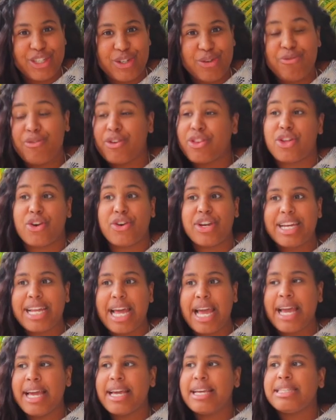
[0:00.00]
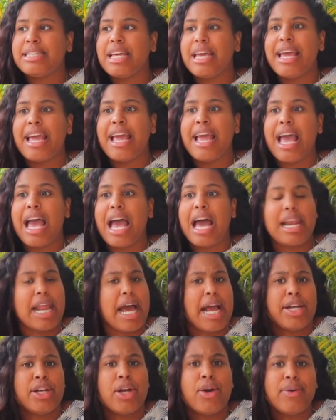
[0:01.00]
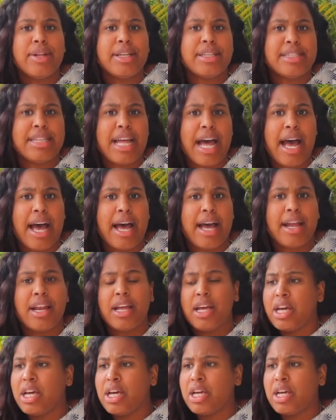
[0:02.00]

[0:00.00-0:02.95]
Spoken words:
for 30 days, and I noticed that,